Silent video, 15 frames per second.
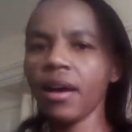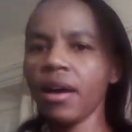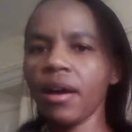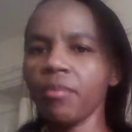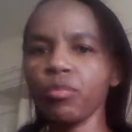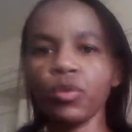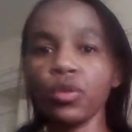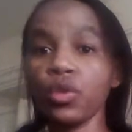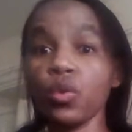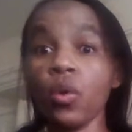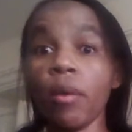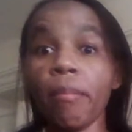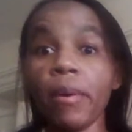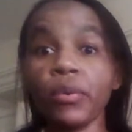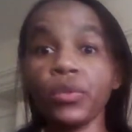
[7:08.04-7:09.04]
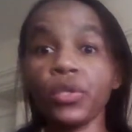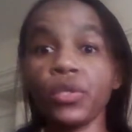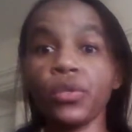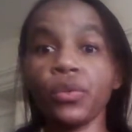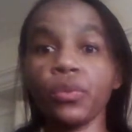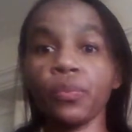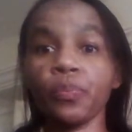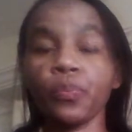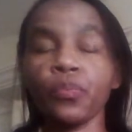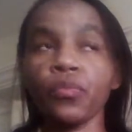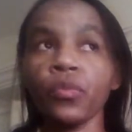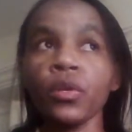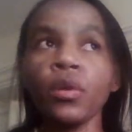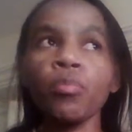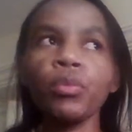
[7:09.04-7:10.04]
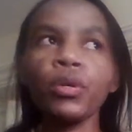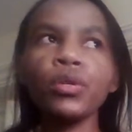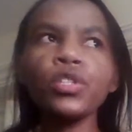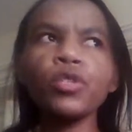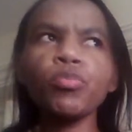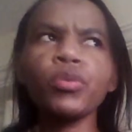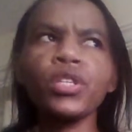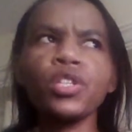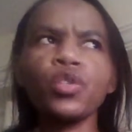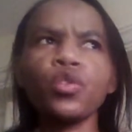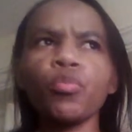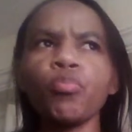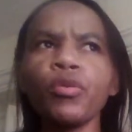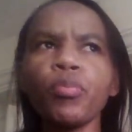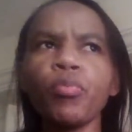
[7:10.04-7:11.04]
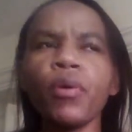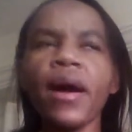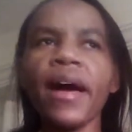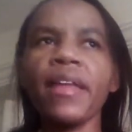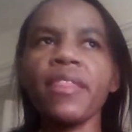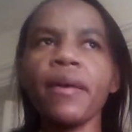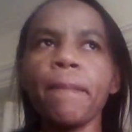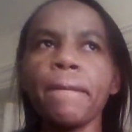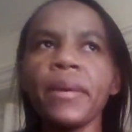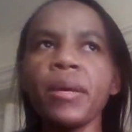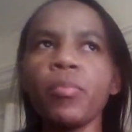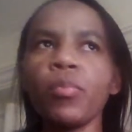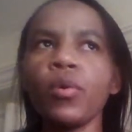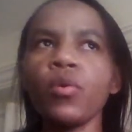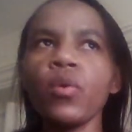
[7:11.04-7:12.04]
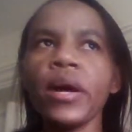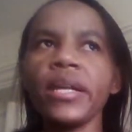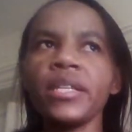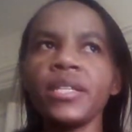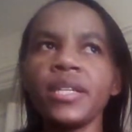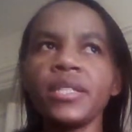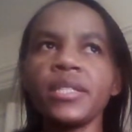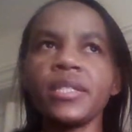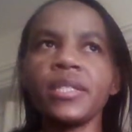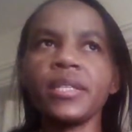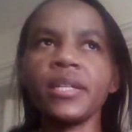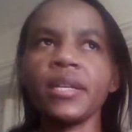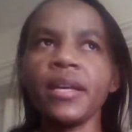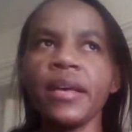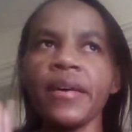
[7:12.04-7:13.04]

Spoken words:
I'm not sure about you. Because spiritual people are the people who are just,